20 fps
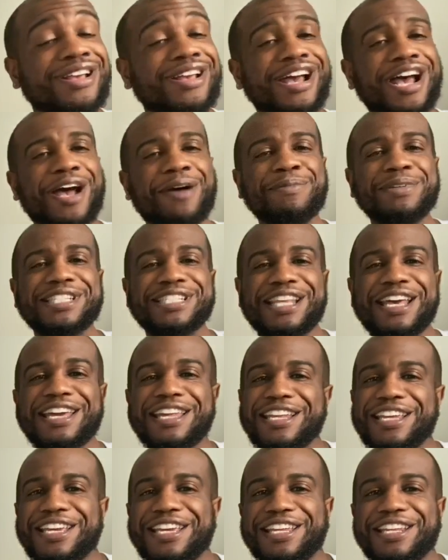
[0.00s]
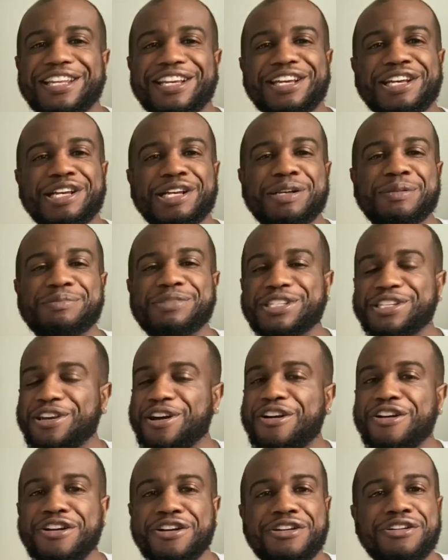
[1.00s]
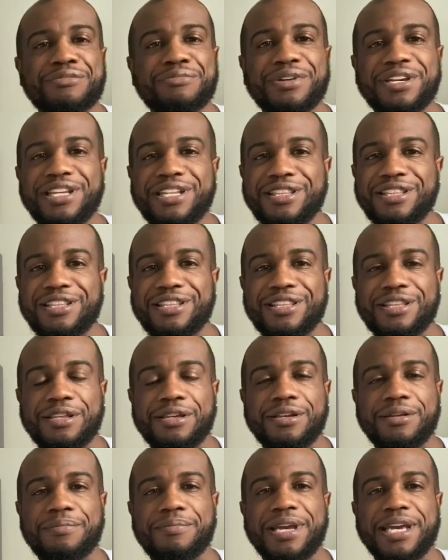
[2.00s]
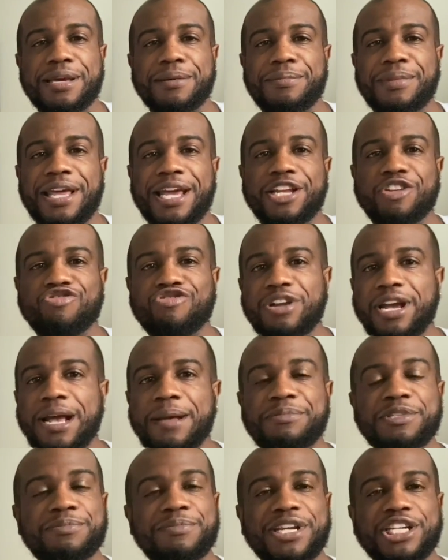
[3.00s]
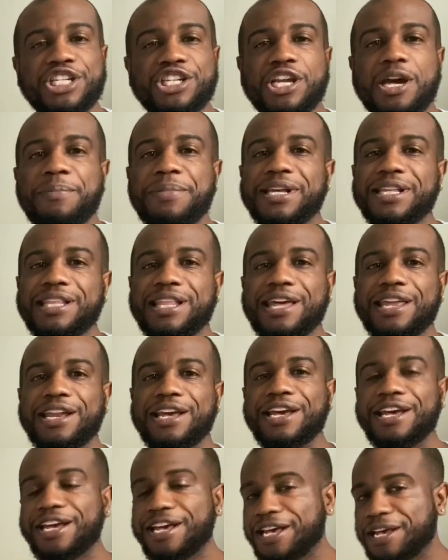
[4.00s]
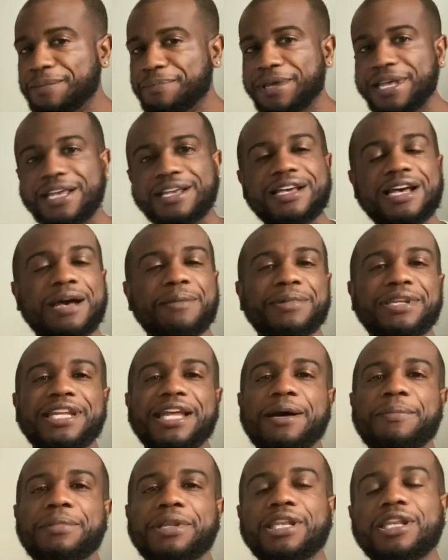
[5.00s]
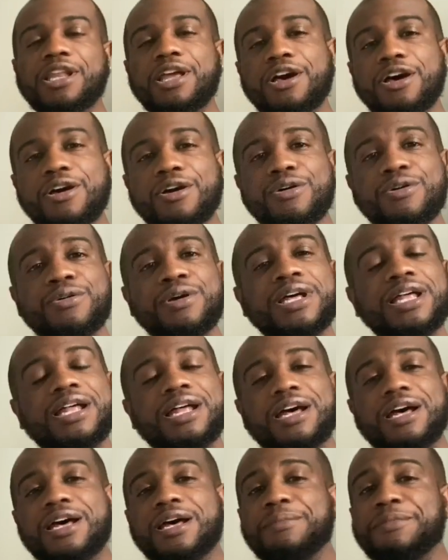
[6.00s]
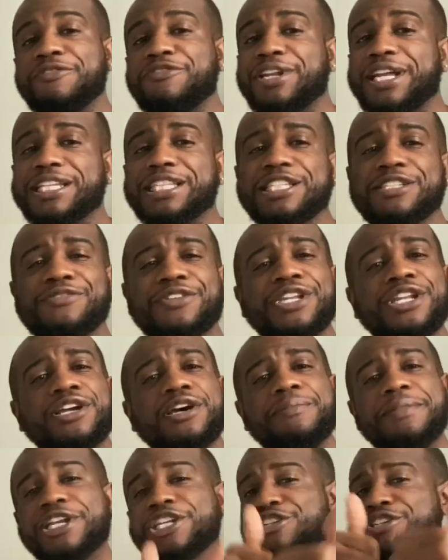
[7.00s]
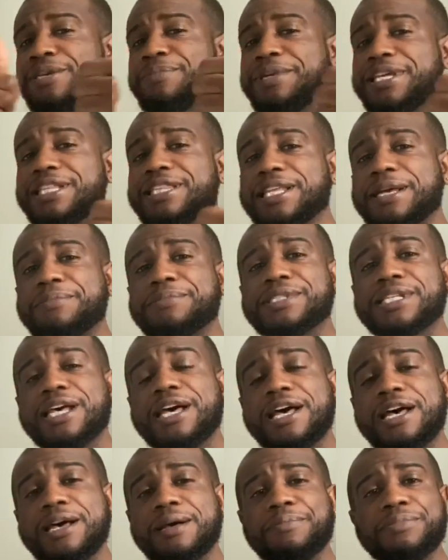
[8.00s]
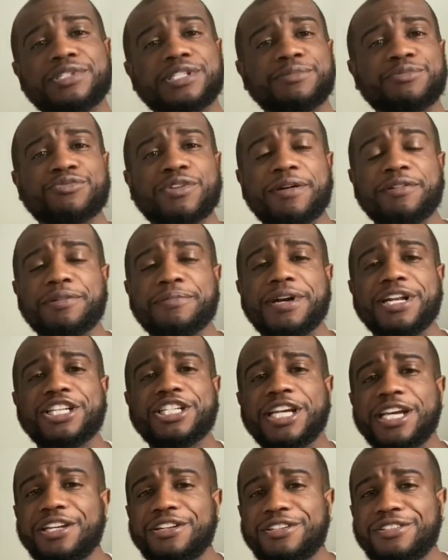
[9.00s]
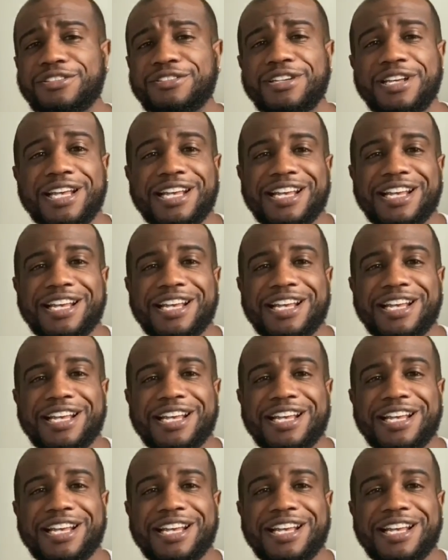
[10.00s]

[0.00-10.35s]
I'm excited. So y'all heard when the makeup line drops, make sure y'all pick that up. Comment down below. If you like this video, make sure you give me a thumbs up. Subscribe to my channel.